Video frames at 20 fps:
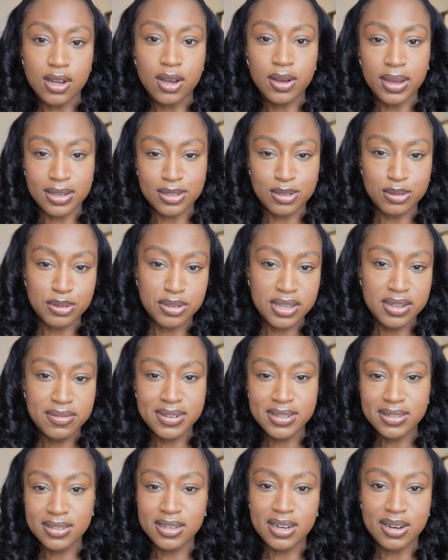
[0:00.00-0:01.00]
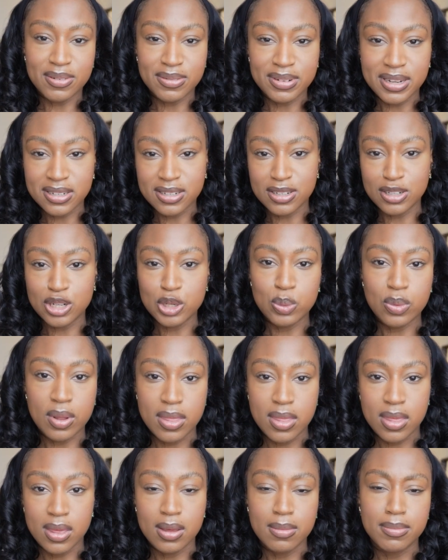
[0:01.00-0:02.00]
Okay, so CVs and cover letters is
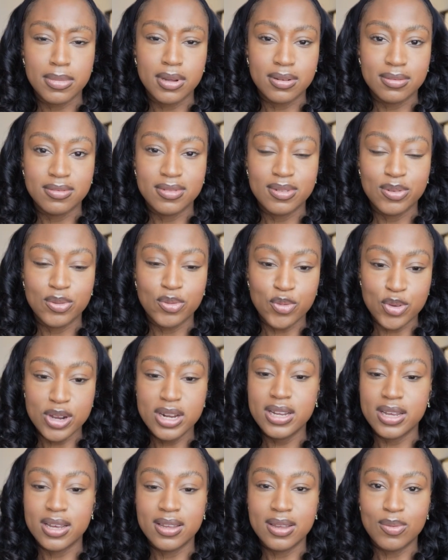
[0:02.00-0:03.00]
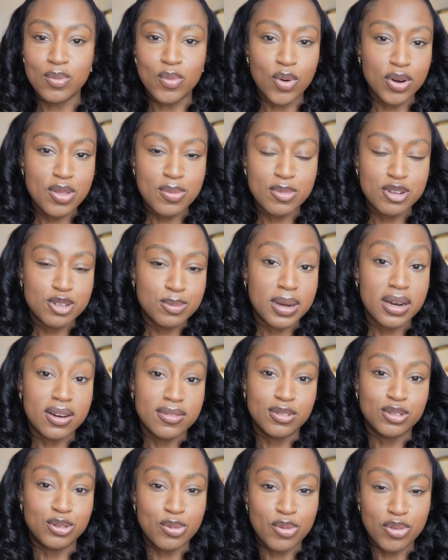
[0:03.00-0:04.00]
one thing, but really one of the most
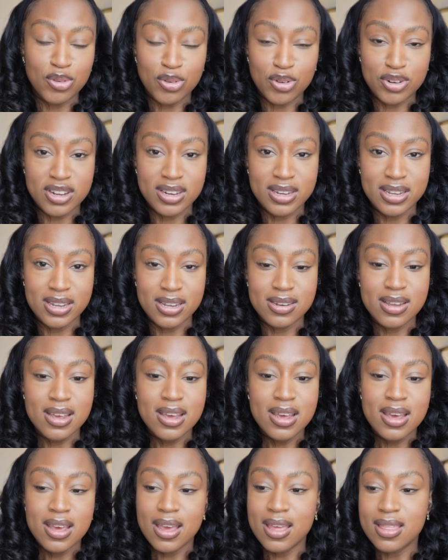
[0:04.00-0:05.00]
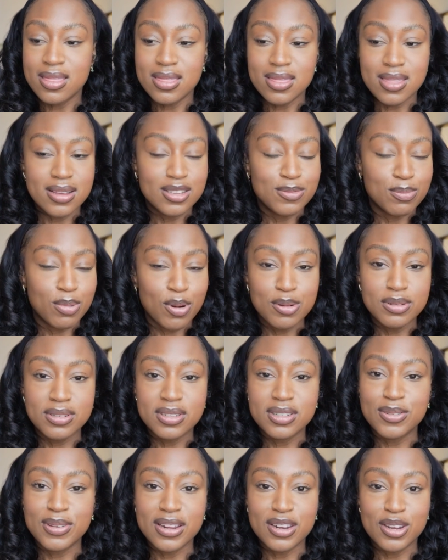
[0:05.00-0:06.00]
powerful tools you're going to need in this
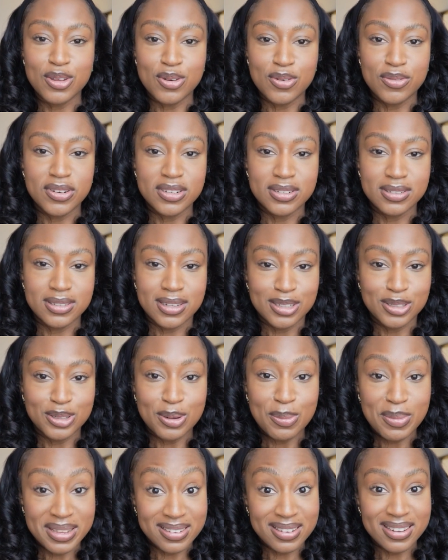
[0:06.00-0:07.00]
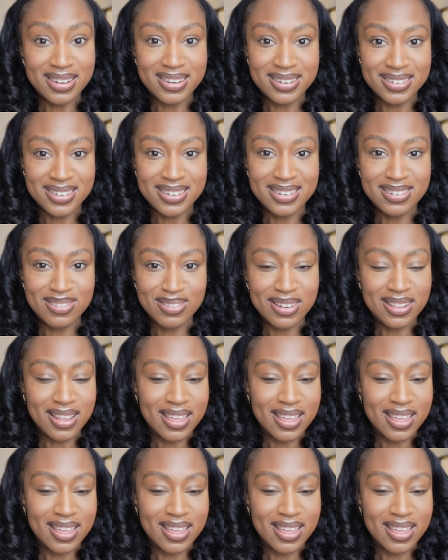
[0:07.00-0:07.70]
process of getting your first tech job is LinkedIn, right?